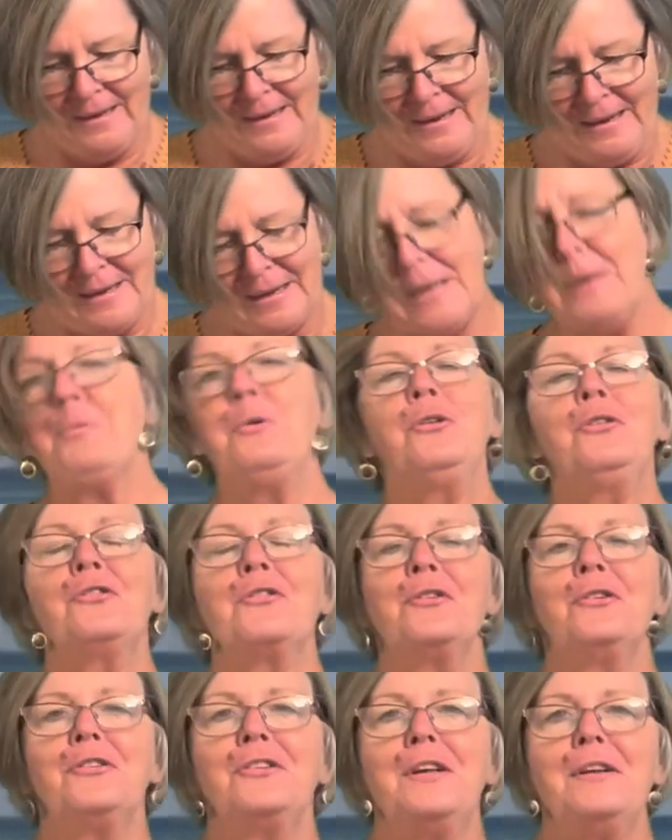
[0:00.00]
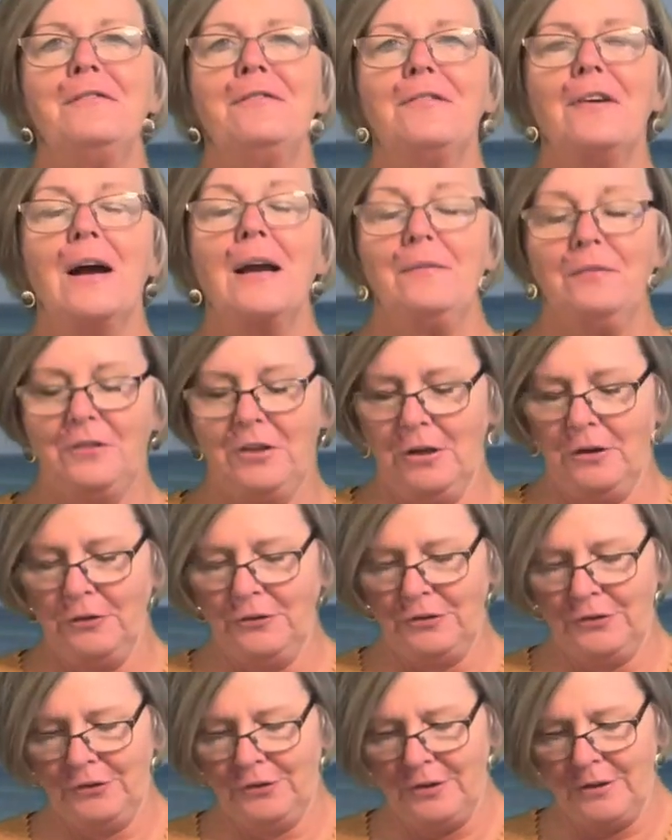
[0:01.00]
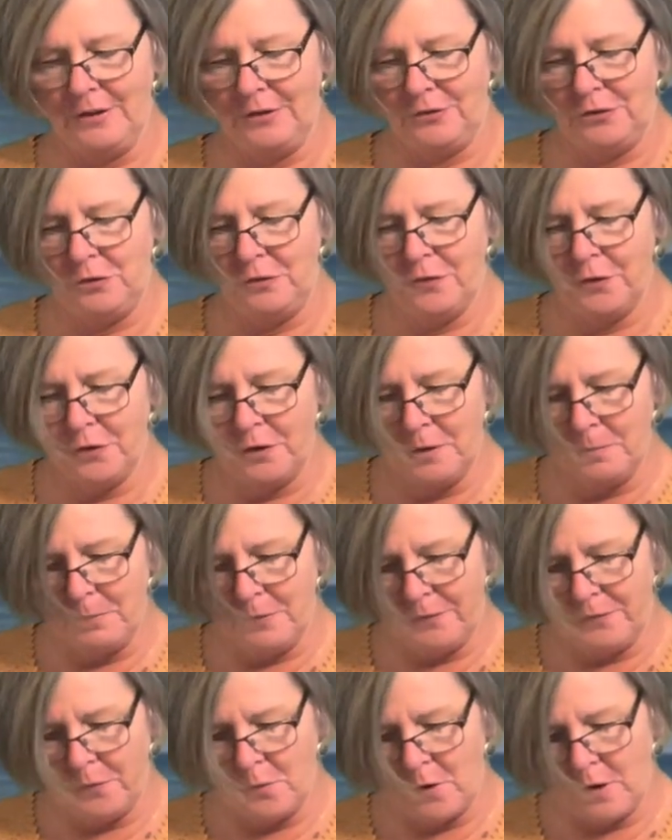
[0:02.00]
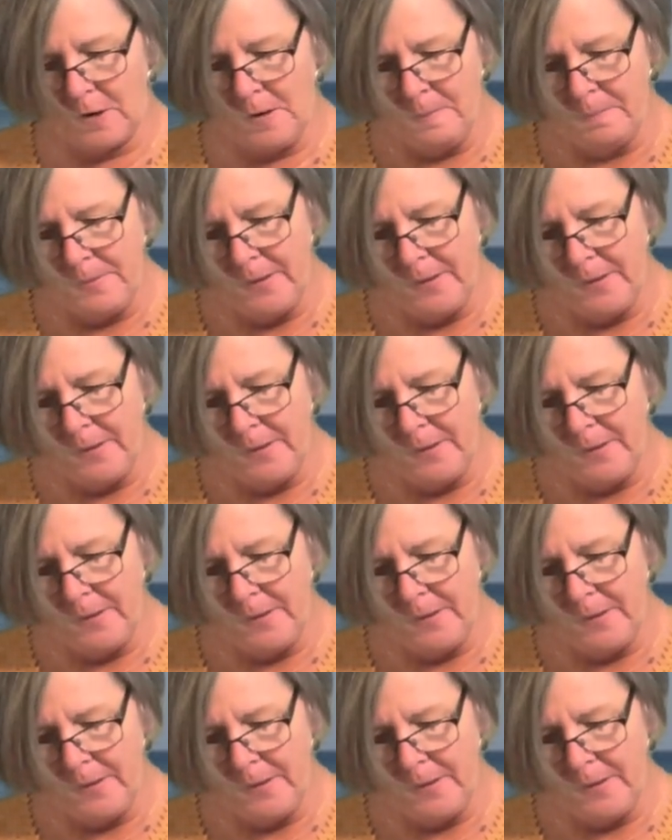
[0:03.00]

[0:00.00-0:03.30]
Hebrews 13:5 tells us this. You've heard it before.